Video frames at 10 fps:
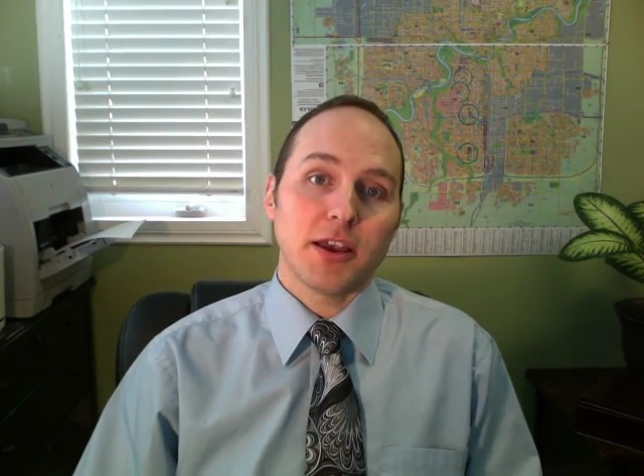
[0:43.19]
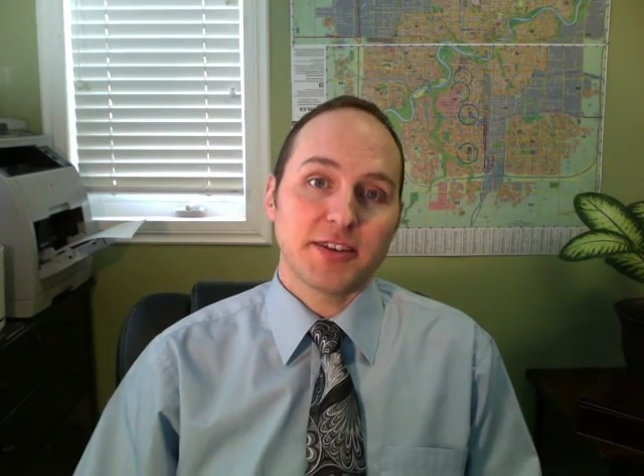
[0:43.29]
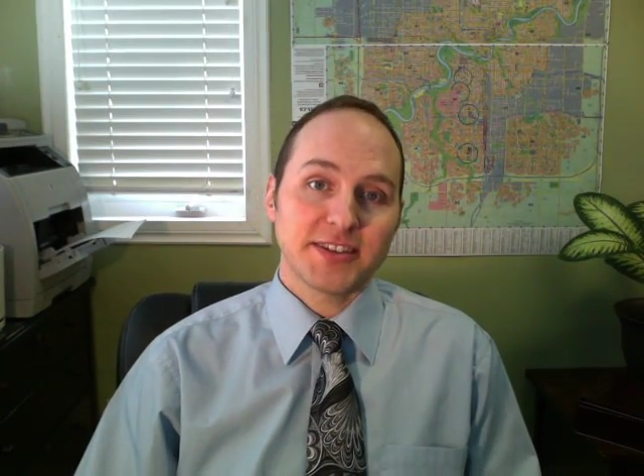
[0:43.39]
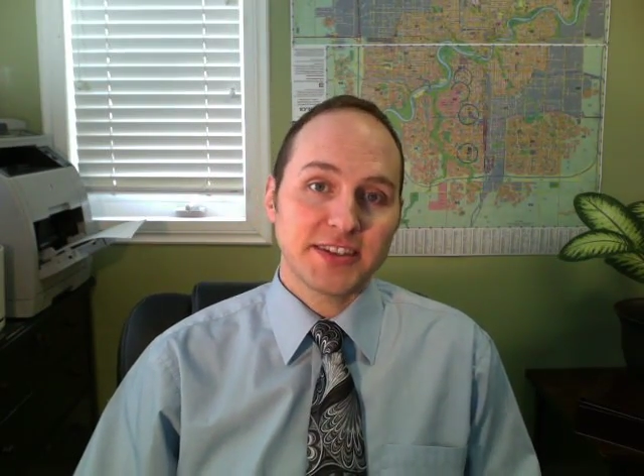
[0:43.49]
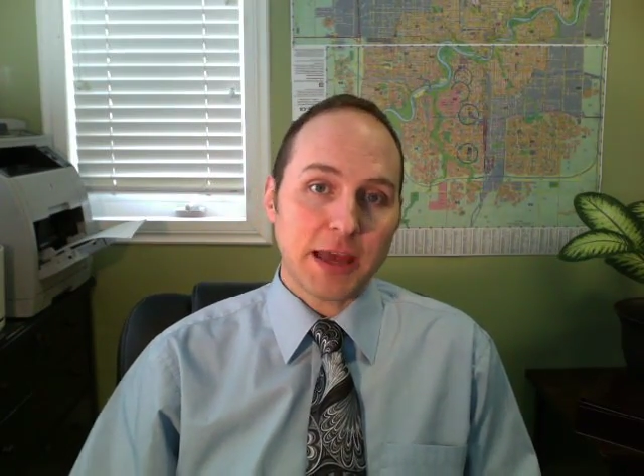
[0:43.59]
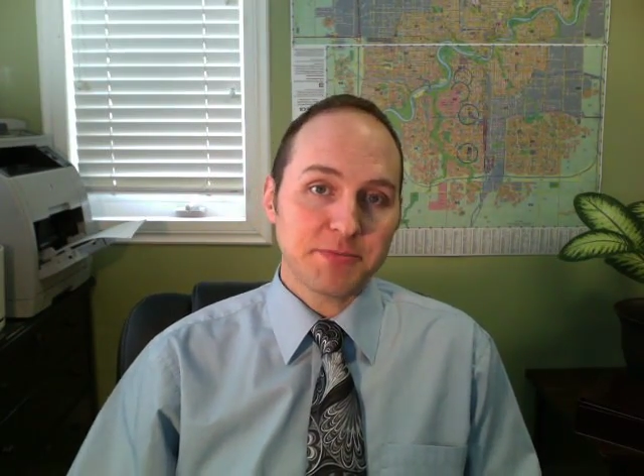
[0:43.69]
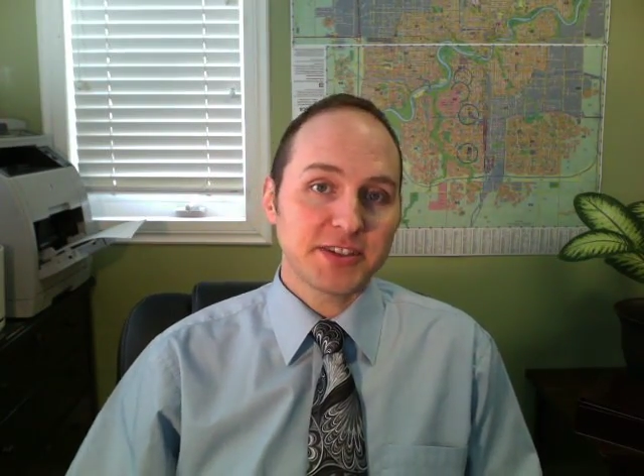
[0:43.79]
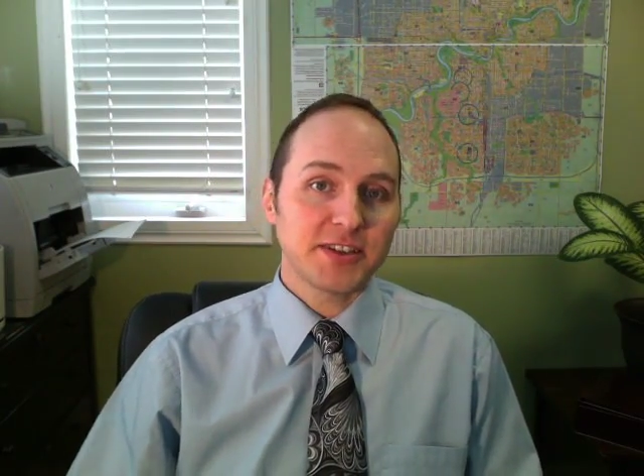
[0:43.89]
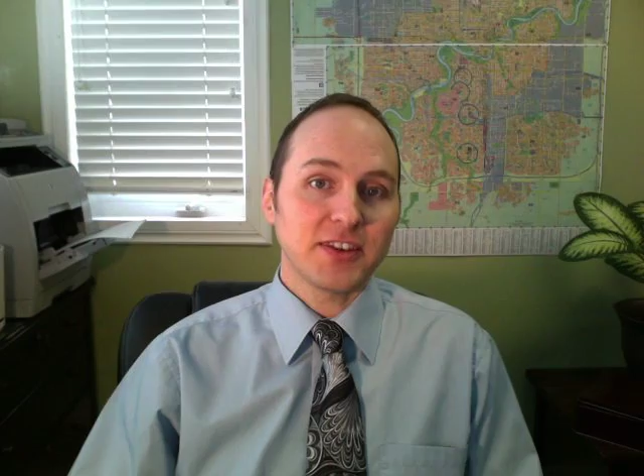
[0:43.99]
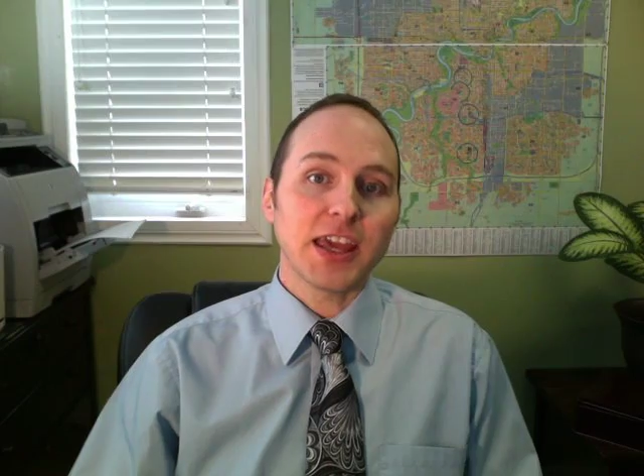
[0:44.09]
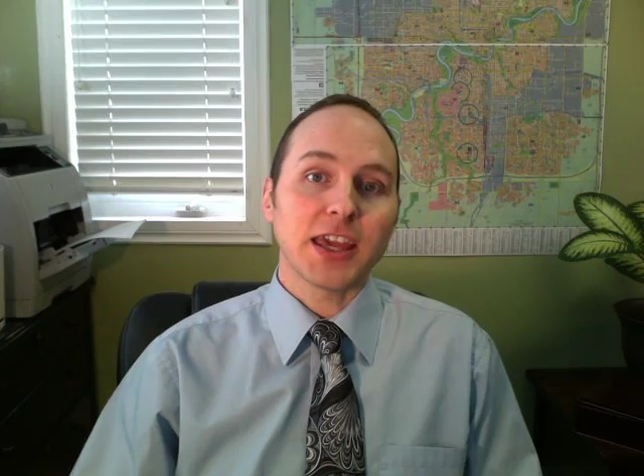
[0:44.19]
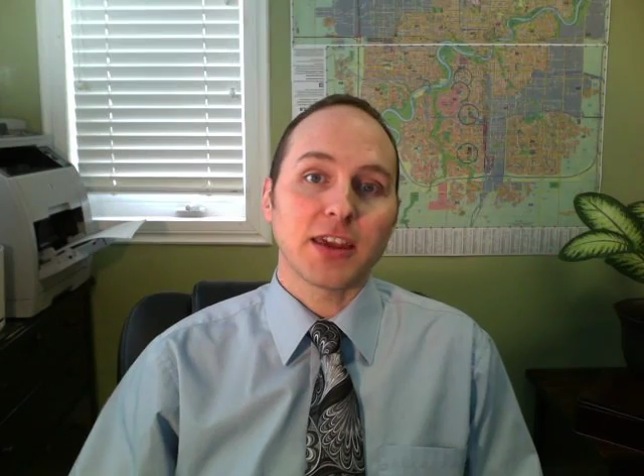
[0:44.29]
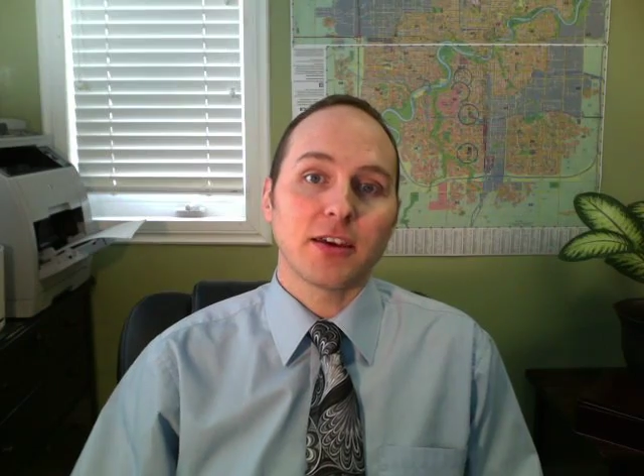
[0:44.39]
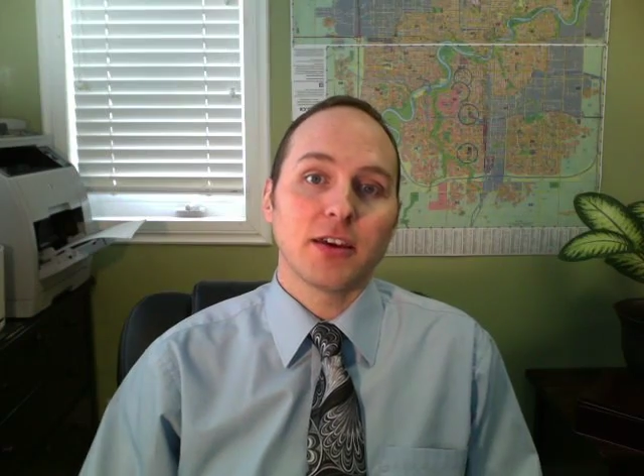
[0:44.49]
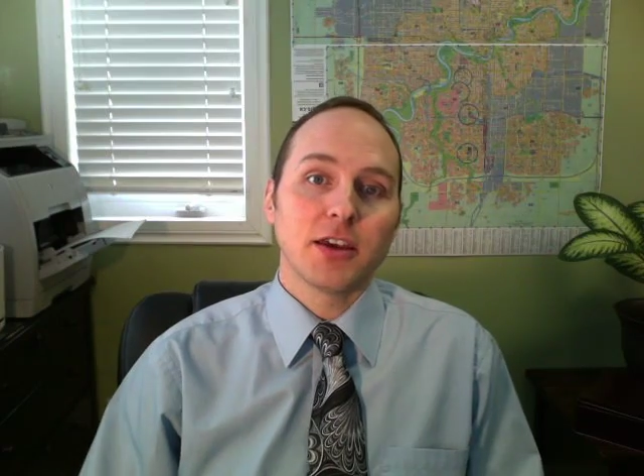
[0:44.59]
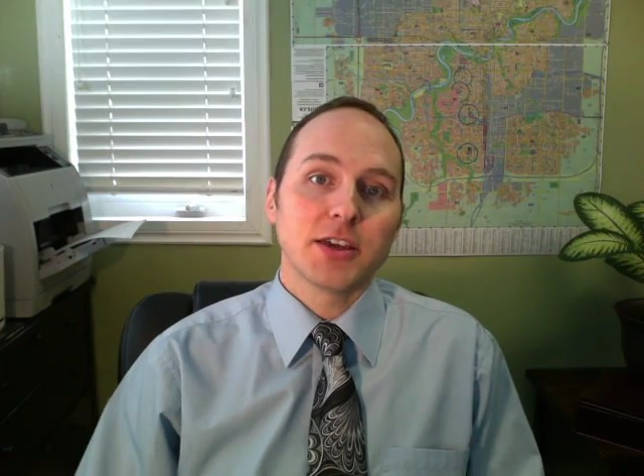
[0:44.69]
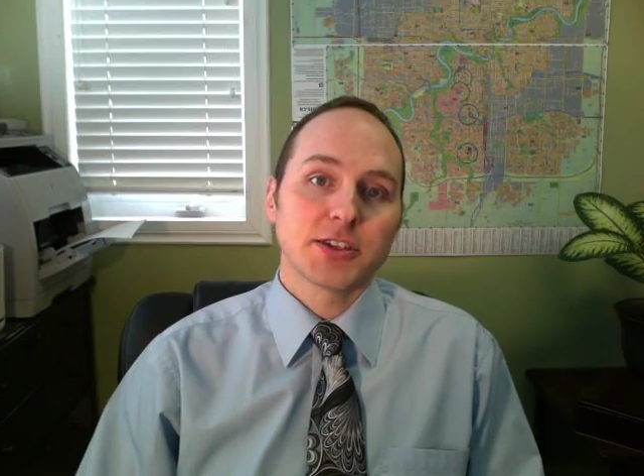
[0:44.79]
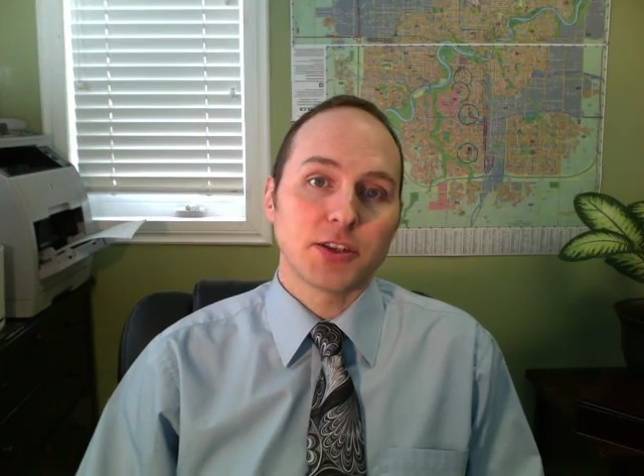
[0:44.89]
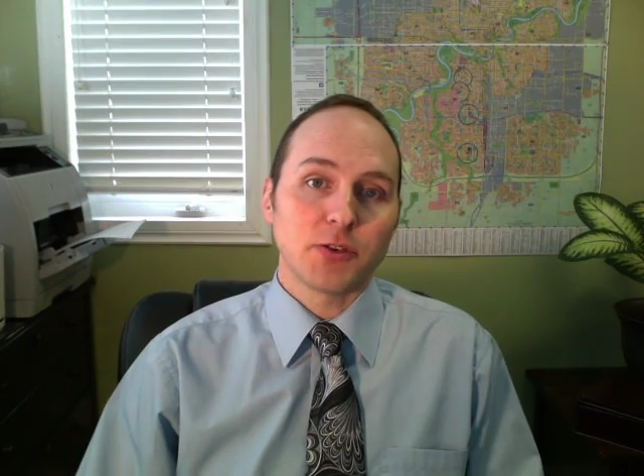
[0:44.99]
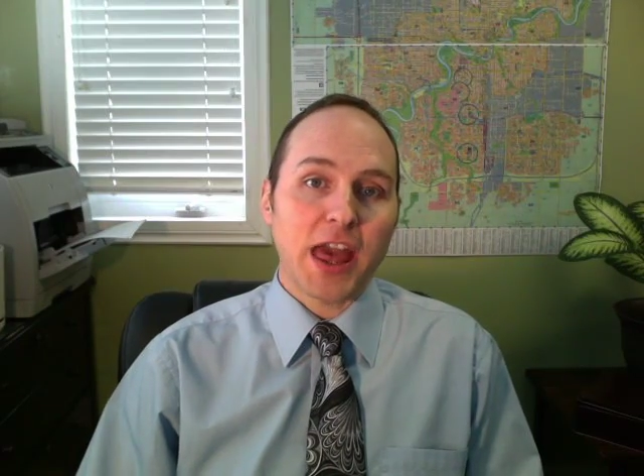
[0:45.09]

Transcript: steps to take so